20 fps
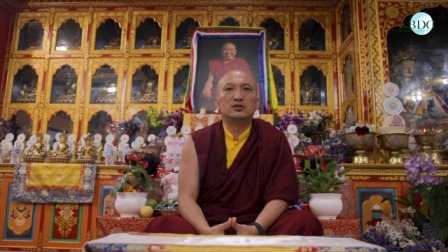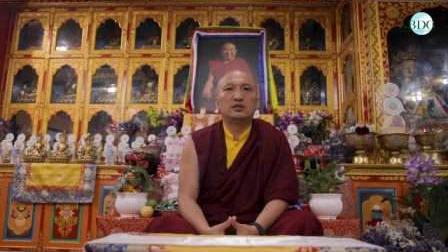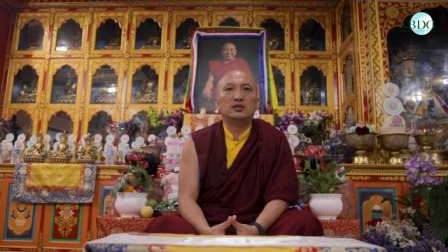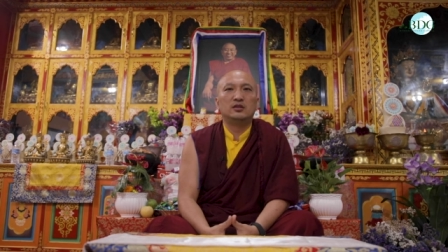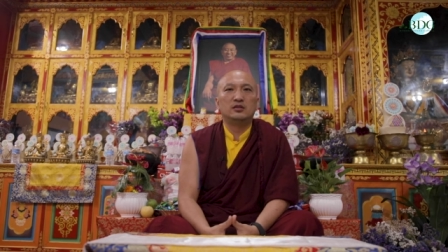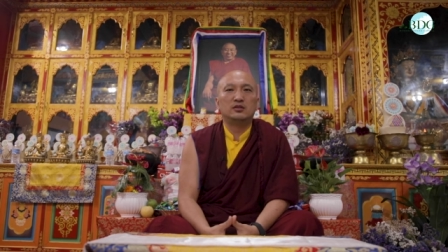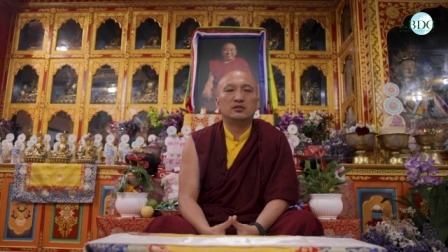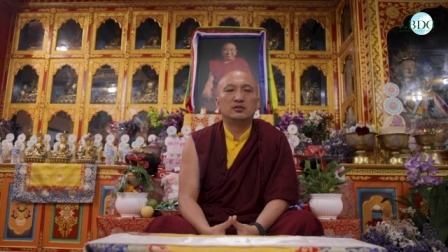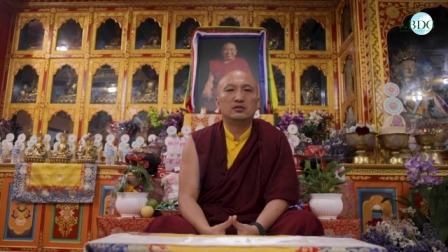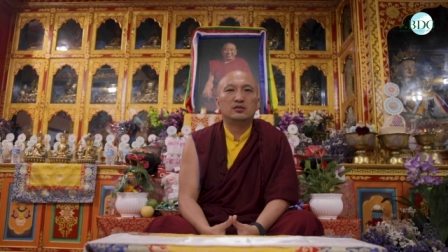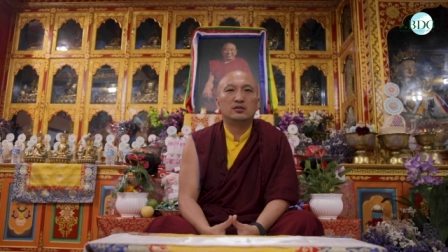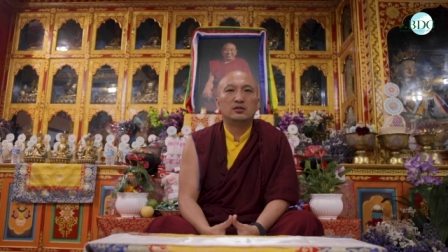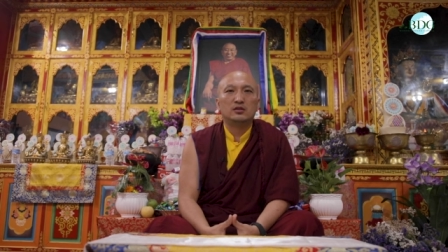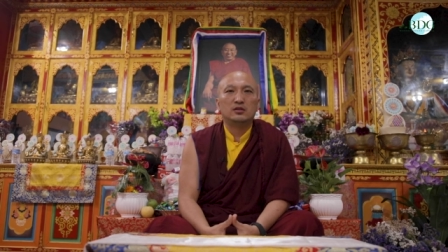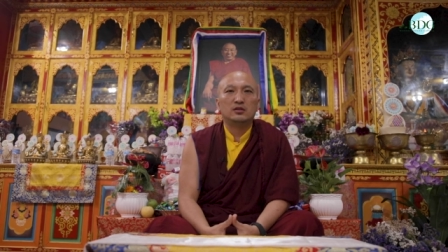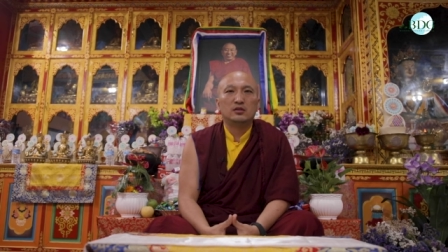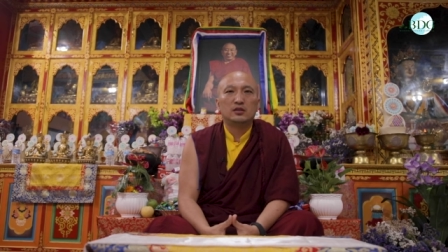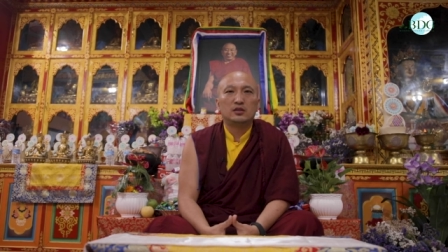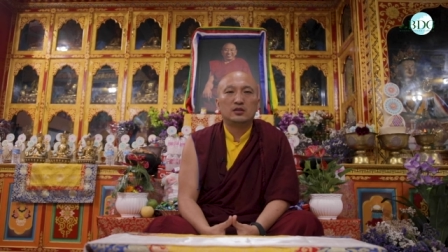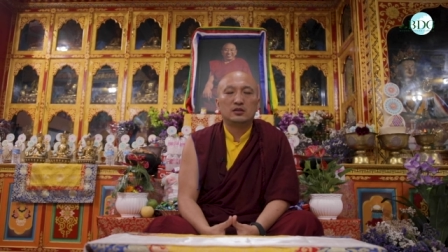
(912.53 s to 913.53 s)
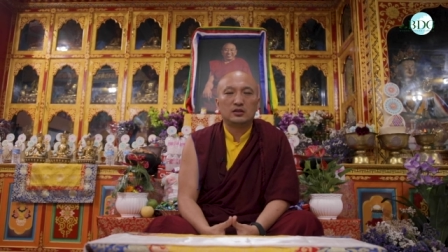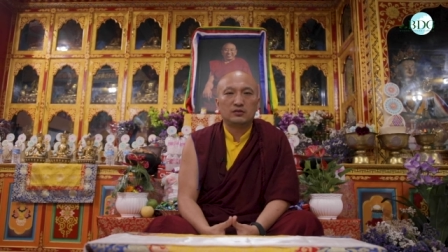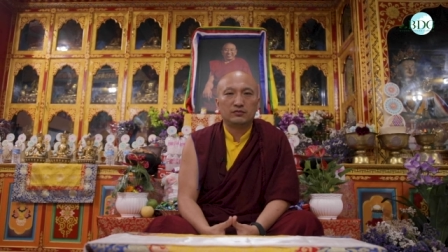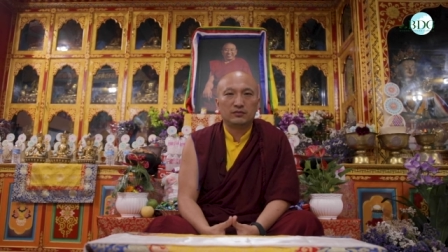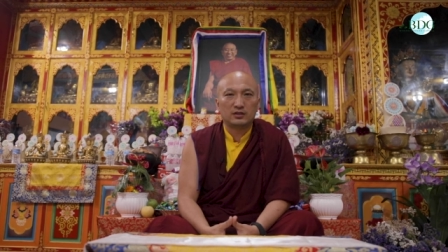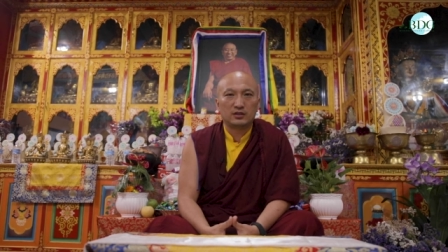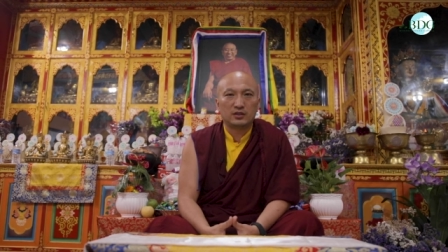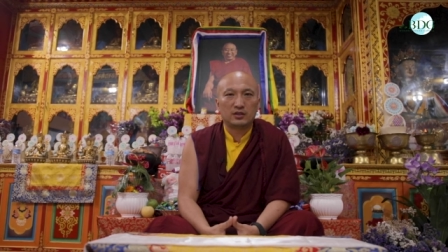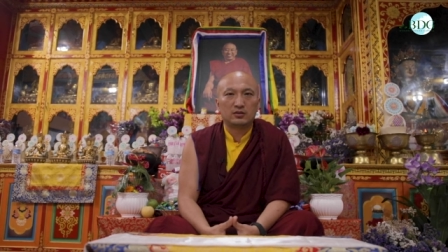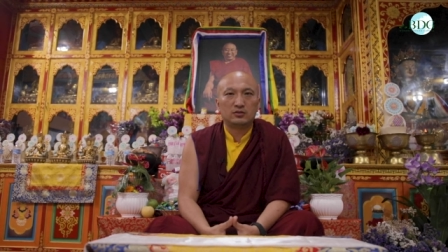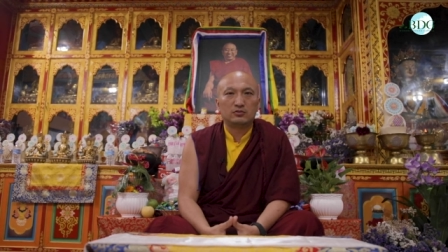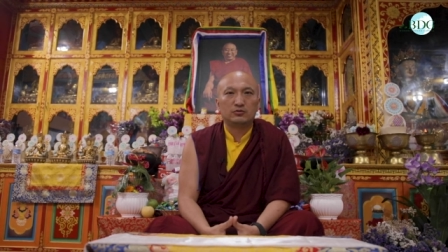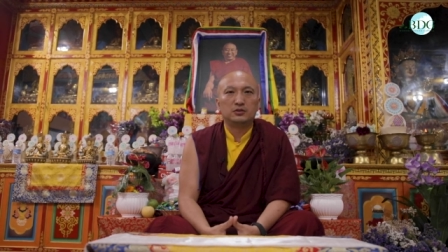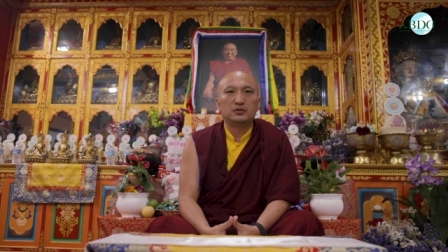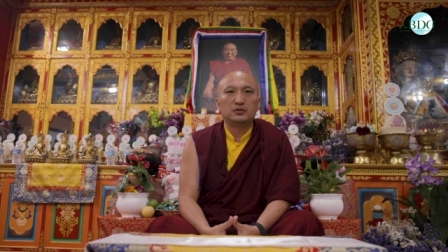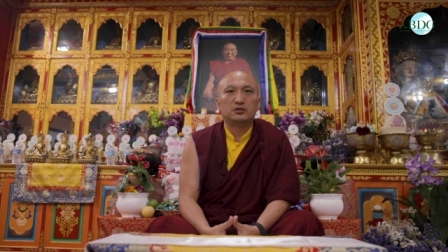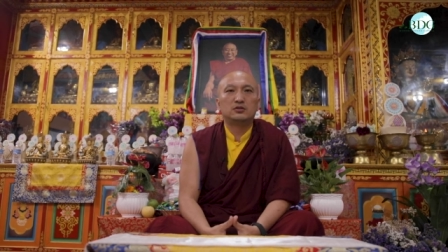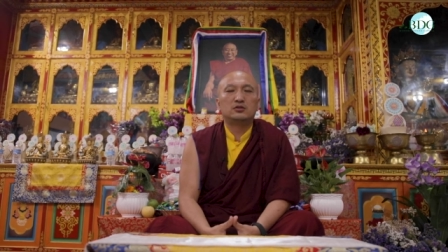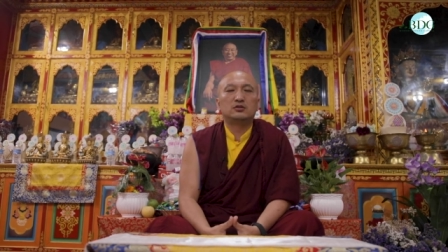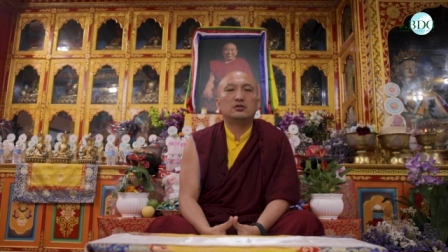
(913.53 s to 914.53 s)
in different
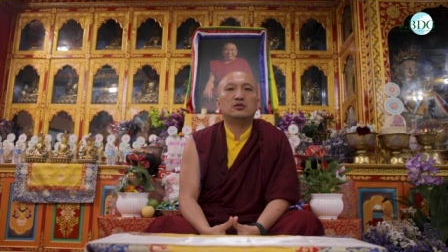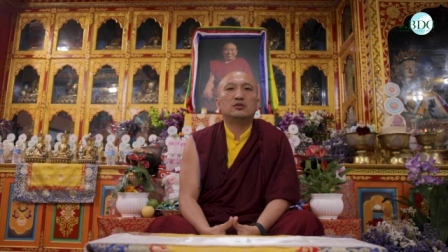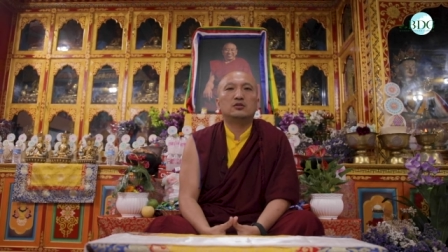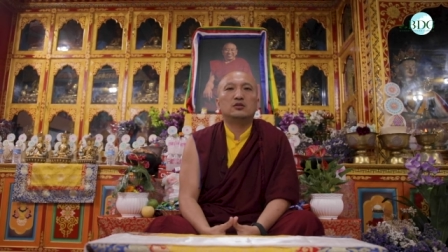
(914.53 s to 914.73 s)
countries.